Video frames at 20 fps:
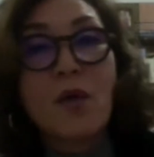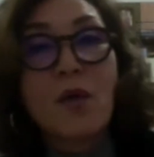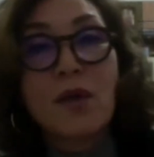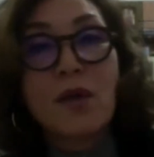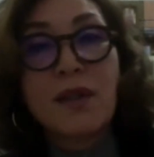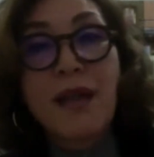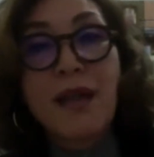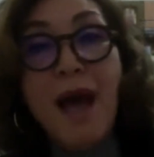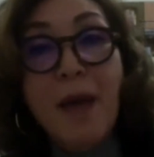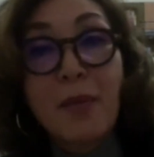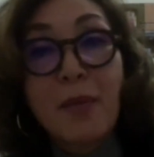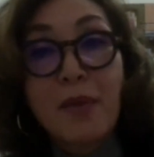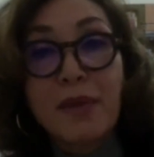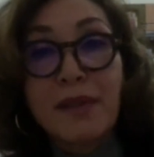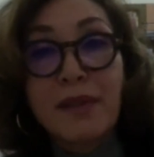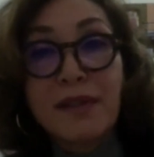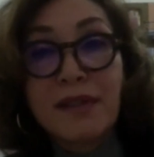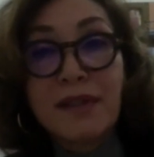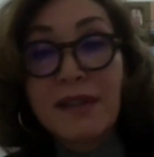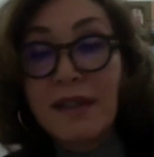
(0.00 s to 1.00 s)
what
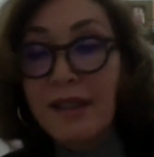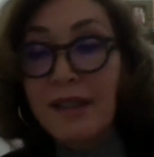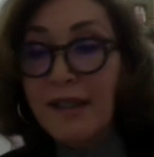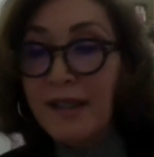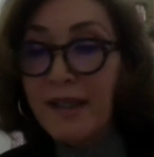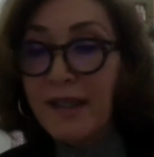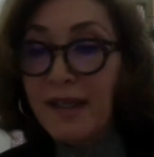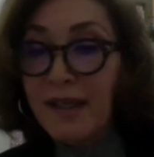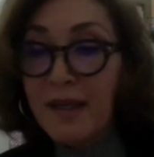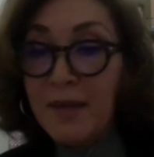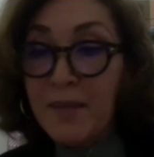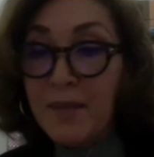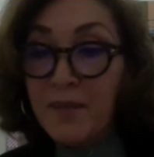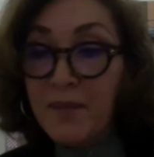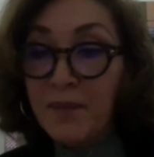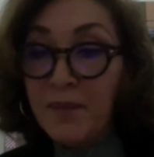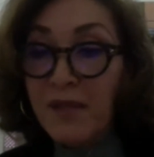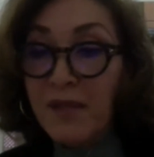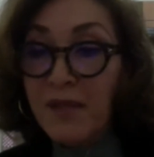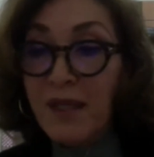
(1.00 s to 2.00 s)
happened
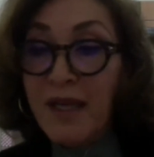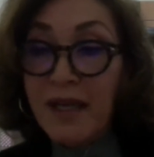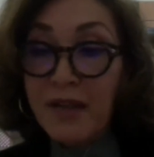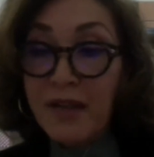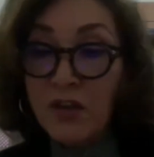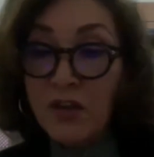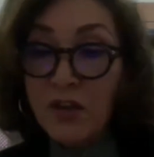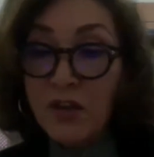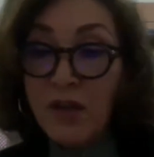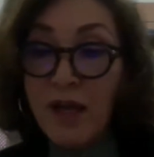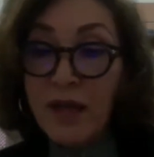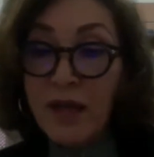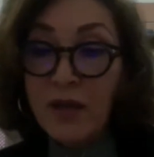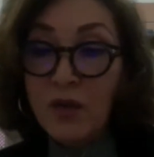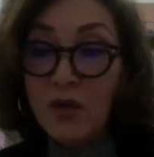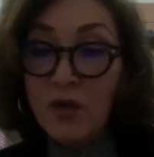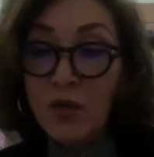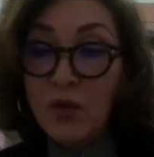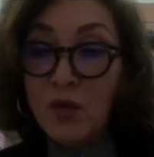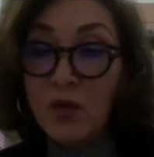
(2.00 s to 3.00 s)
later and
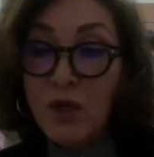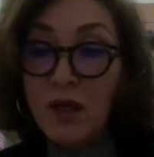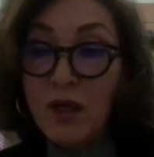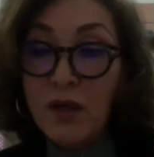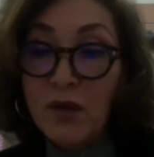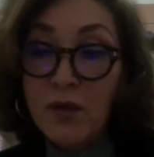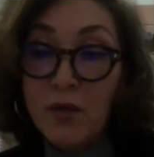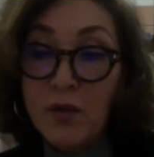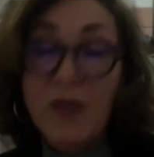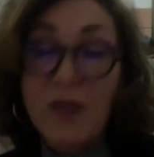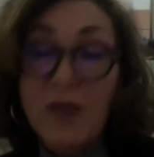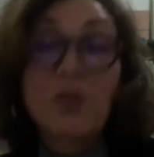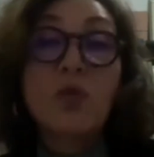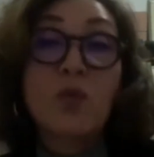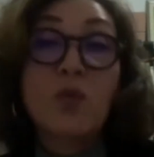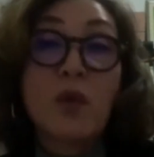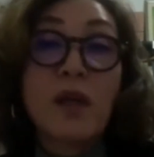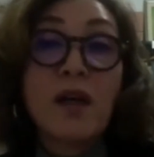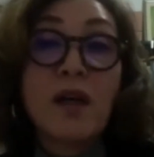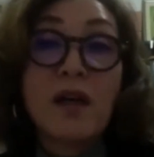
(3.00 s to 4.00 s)
what
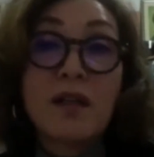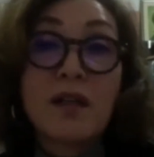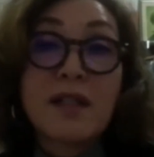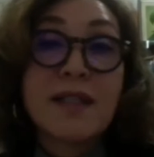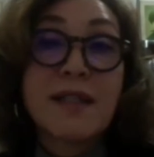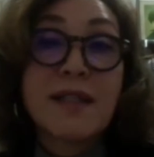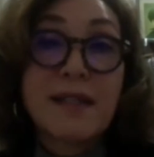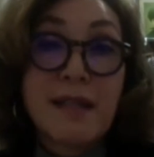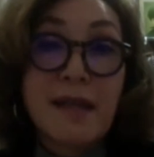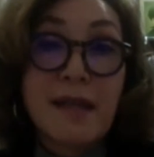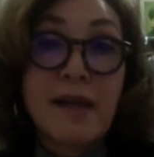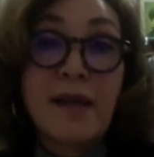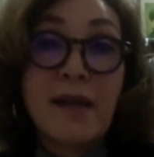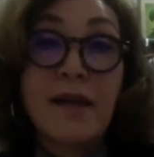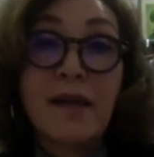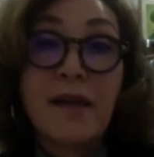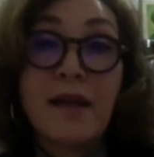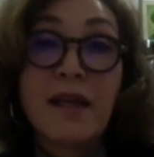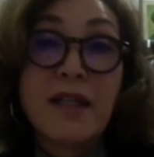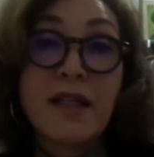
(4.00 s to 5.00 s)
we are still
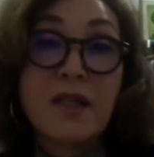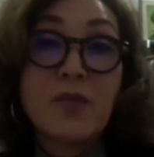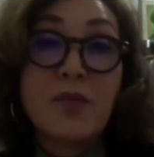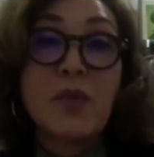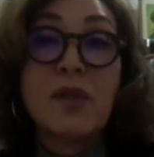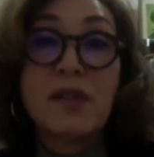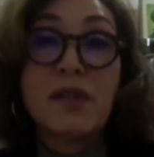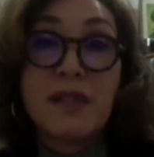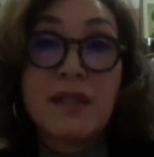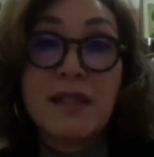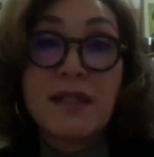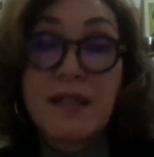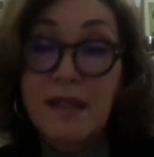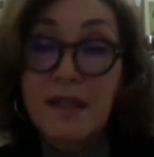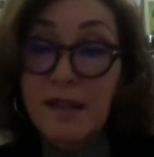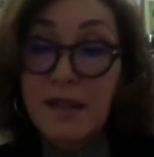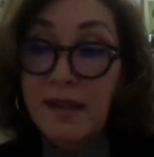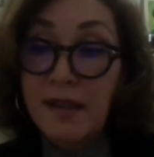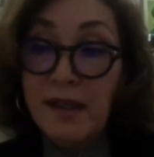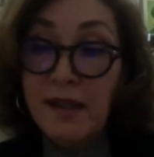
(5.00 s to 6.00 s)

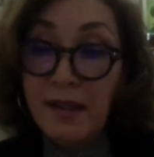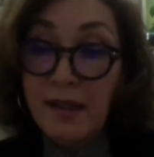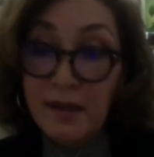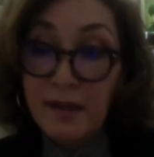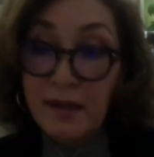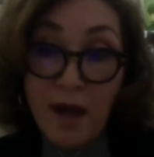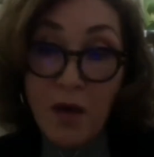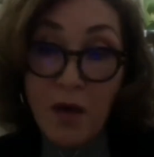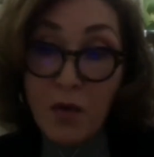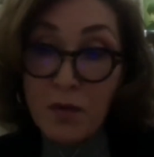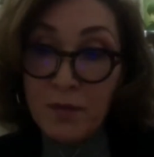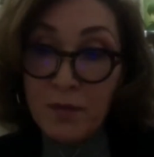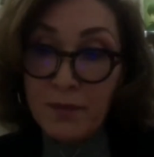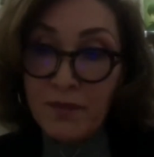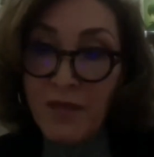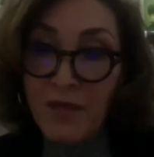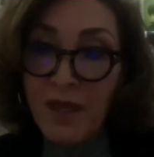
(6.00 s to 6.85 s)
experiencing now.